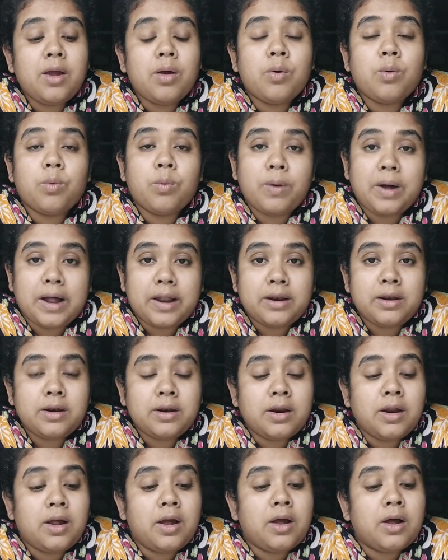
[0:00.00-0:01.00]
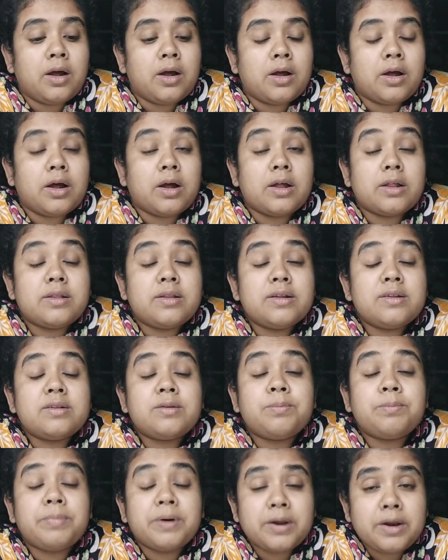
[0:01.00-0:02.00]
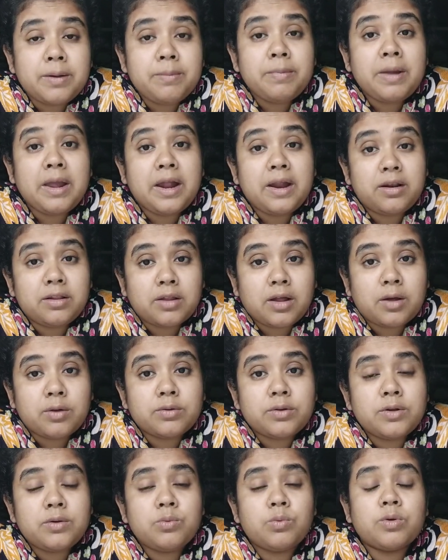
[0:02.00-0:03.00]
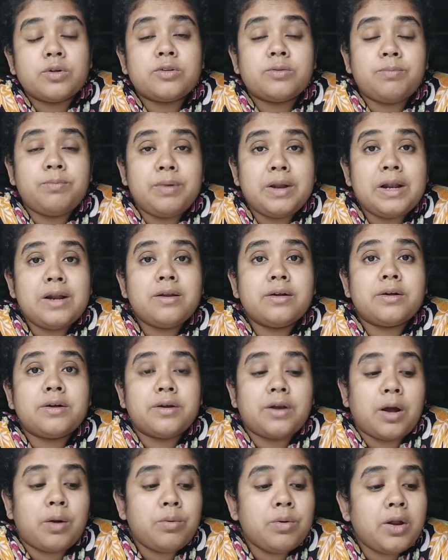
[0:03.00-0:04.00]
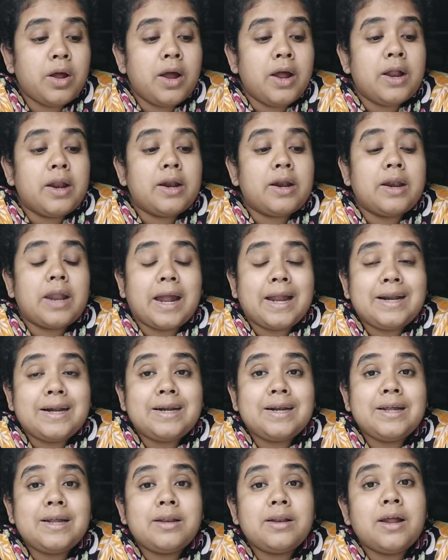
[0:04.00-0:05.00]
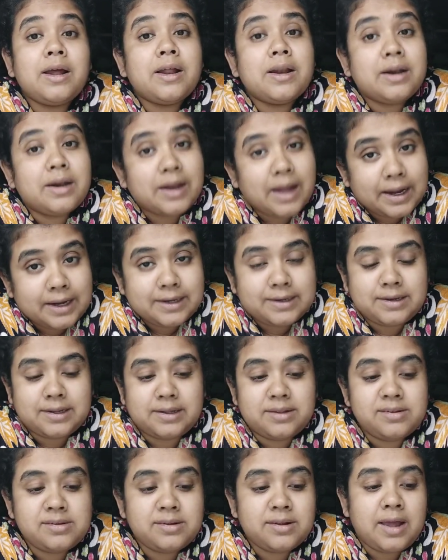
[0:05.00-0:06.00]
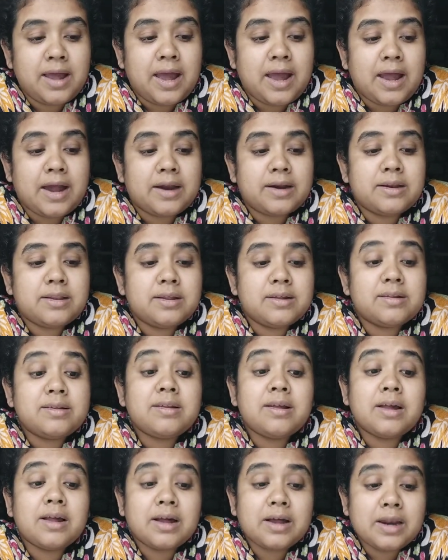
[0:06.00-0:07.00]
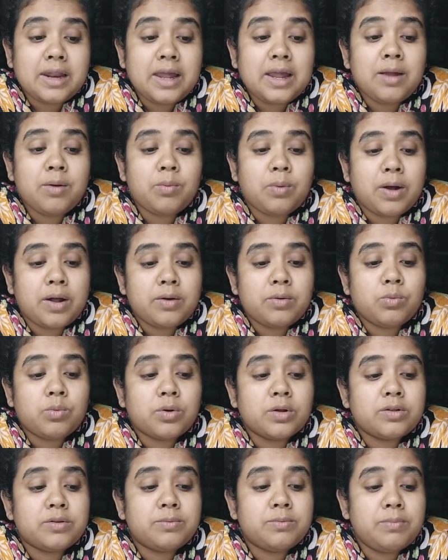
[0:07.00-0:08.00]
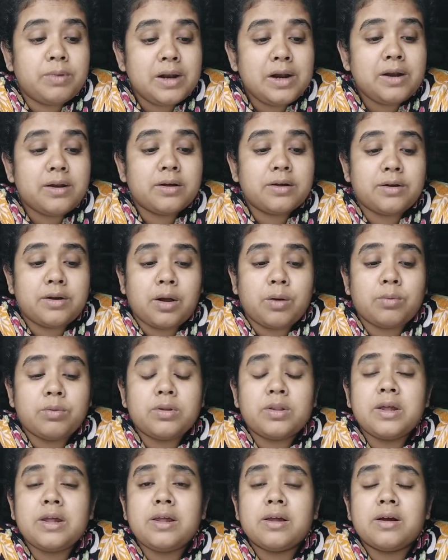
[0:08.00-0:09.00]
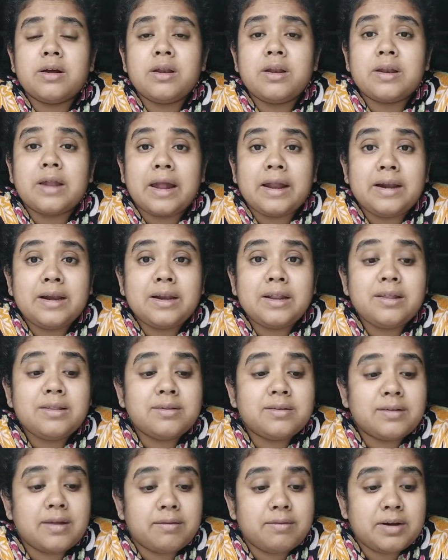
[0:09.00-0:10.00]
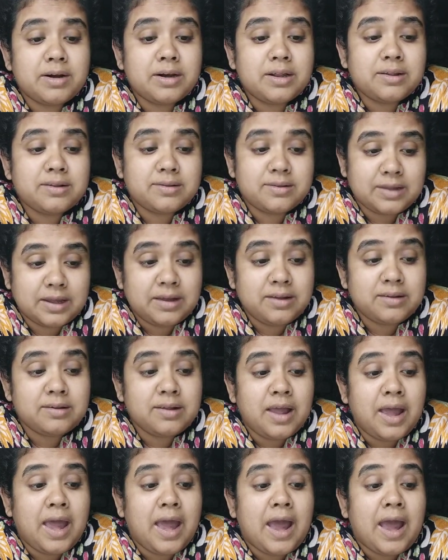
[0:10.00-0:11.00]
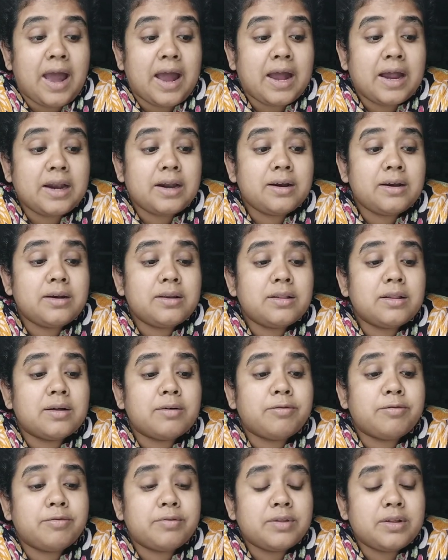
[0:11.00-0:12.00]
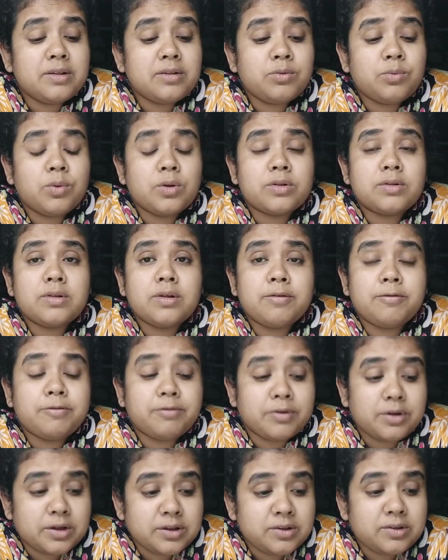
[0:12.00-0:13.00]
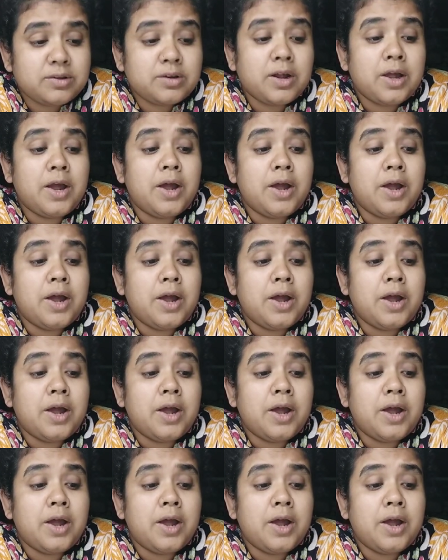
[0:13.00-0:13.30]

1. This Param 8000 was built around 1990s, and this Cray 1 was built around the year 1976, and this was the first